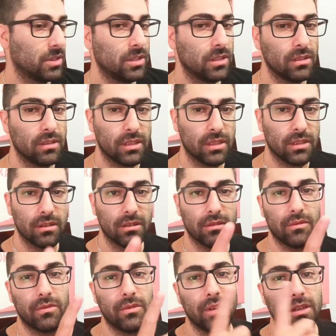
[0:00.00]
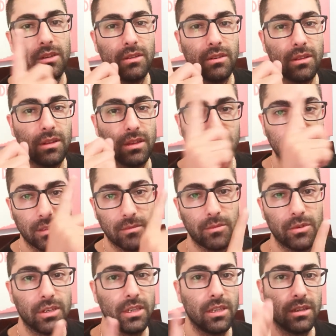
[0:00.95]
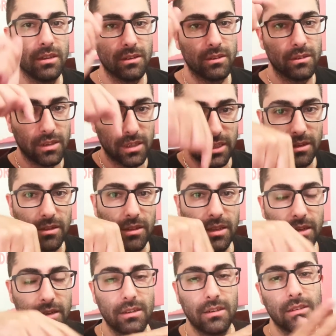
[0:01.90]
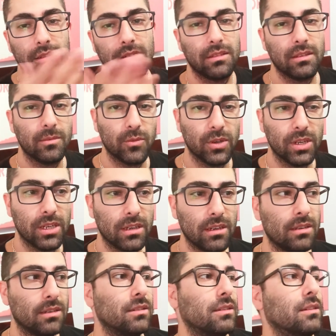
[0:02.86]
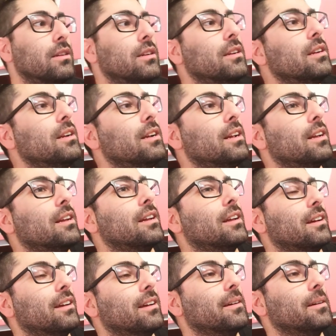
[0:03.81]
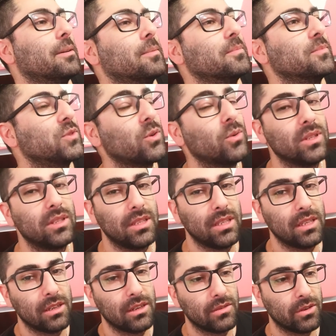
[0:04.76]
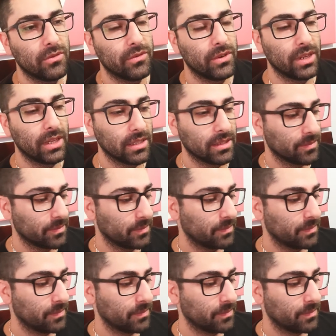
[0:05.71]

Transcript: You can find her thing somewhere here or down there, somewhere. So I went to see her for a few days.